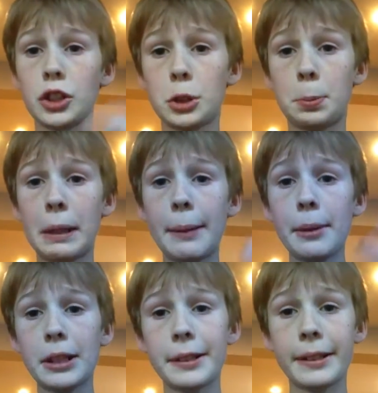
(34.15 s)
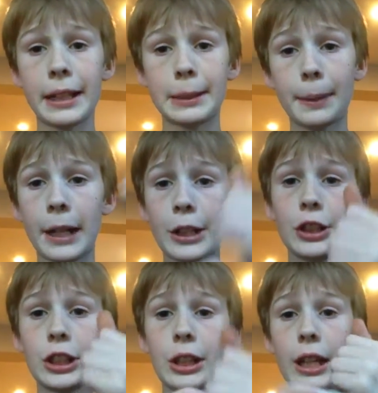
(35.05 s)
So it's pretty nice
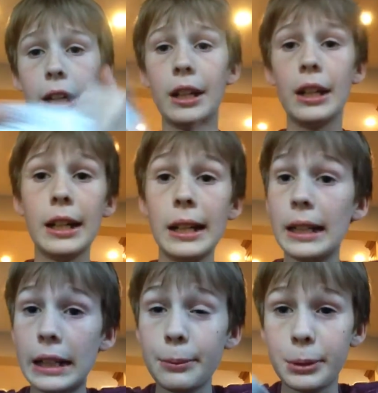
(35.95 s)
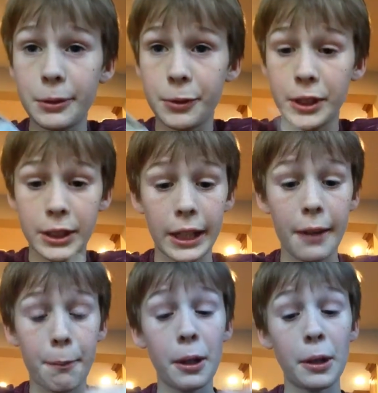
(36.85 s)
packaging, like it keeps it
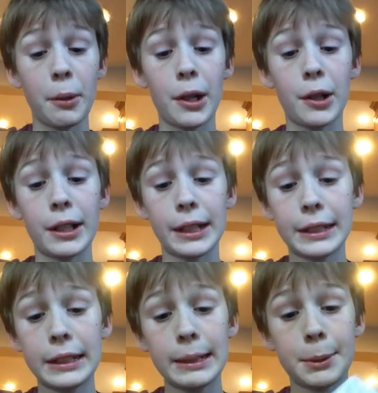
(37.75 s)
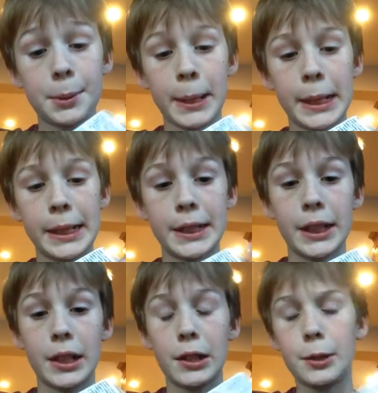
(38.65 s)
safe pretty well and it seems pretty
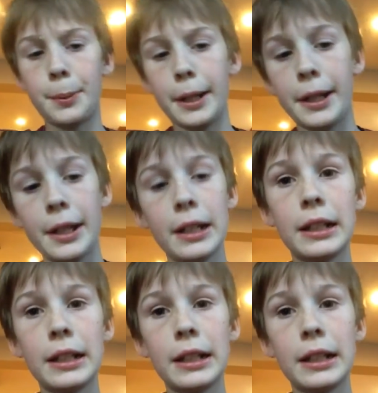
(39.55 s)
easy to open.